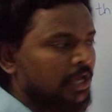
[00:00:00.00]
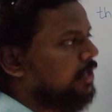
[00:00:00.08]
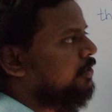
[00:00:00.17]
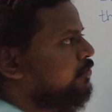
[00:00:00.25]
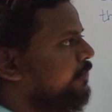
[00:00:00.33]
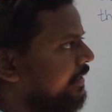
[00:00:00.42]

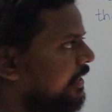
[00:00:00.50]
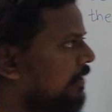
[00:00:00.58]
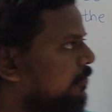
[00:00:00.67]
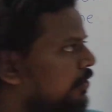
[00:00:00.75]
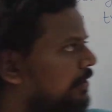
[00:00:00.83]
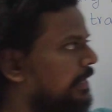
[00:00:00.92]
So whether I
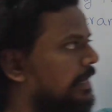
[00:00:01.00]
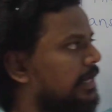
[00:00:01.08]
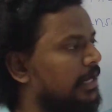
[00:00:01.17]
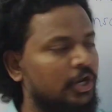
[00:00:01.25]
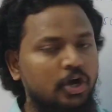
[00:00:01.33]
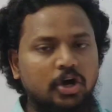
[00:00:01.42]

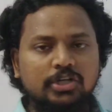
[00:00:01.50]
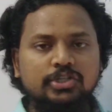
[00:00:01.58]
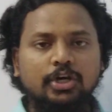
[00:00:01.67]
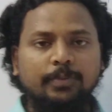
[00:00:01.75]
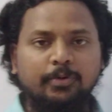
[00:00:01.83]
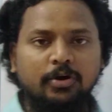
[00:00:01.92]
want loss
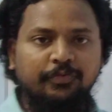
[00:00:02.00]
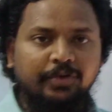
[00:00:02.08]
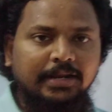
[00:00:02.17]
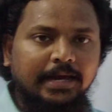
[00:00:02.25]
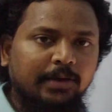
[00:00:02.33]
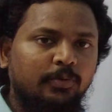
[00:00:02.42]
or
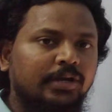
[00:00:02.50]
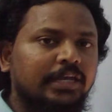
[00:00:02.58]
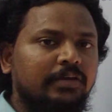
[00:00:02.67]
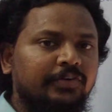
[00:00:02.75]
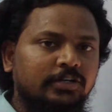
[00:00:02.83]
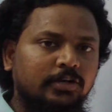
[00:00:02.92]
profit, I want
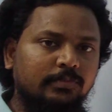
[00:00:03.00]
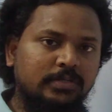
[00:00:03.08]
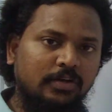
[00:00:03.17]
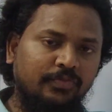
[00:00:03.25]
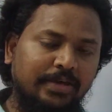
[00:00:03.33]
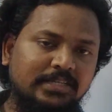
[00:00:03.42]
equation in terms
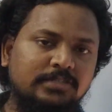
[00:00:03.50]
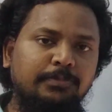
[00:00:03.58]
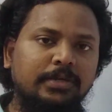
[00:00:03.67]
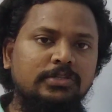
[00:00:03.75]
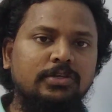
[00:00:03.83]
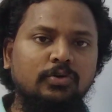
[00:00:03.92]
of
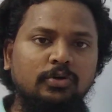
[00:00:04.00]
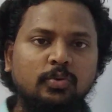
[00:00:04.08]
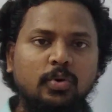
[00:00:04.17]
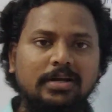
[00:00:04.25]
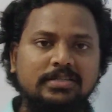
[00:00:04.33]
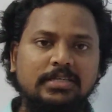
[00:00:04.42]
SP is equal to
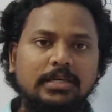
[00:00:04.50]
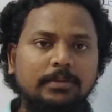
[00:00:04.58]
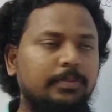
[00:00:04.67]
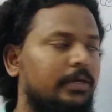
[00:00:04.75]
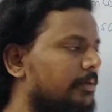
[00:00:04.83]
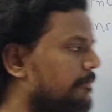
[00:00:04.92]
what
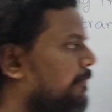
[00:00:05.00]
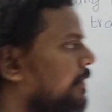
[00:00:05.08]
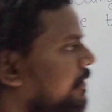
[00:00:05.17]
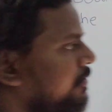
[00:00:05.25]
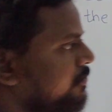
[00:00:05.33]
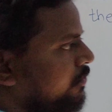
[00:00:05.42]
CP.
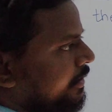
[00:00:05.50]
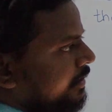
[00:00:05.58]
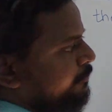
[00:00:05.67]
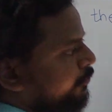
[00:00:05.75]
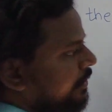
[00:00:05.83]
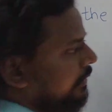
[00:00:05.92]
So let
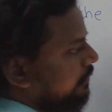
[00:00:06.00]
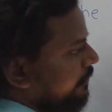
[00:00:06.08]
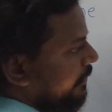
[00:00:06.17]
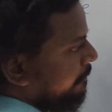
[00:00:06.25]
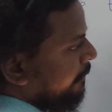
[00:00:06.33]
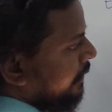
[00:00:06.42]
us put it other
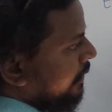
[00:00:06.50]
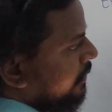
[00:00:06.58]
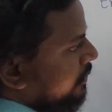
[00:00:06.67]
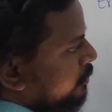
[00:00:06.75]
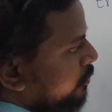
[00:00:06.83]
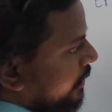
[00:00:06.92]
way.
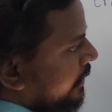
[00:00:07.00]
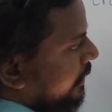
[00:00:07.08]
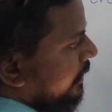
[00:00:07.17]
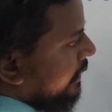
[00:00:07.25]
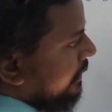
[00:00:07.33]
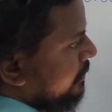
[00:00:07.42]

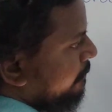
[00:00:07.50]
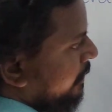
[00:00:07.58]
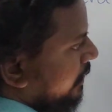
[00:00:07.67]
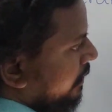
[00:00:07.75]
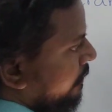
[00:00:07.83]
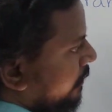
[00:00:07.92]
20 SP
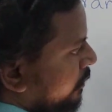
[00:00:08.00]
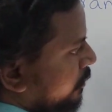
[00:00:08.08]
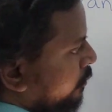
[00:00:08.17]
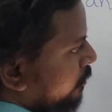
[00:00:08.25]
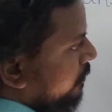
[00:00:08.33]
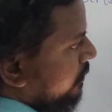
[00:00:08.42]
equal
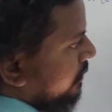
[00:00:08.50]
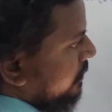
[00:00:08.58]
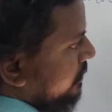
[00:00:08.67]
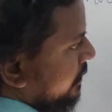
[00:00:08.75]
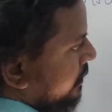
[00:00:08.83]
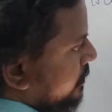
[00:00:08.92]
to
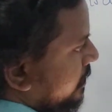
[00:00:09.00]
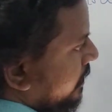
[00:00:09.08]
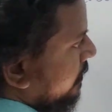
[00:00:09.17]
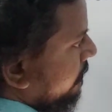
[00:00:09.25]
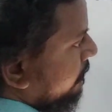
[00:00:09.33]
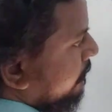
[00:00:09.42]

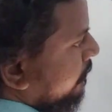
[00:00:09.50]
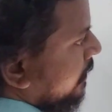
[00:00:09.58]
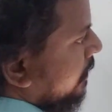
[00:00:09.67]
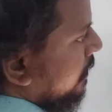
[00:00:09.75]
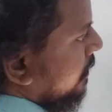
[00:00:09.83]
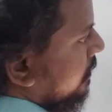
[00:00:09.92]
16
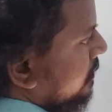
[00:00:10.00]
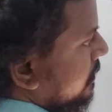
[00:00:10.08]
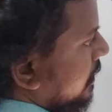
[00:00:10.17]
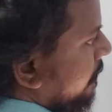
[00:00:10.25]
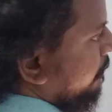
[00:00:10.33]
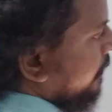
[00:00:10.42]

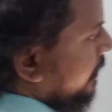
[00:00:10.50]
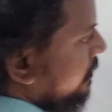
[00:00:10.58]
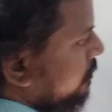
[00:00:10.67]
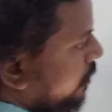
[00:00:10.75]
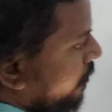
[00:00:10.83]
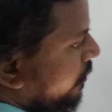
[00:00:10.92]
CP.
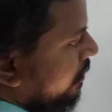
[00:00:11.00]
So what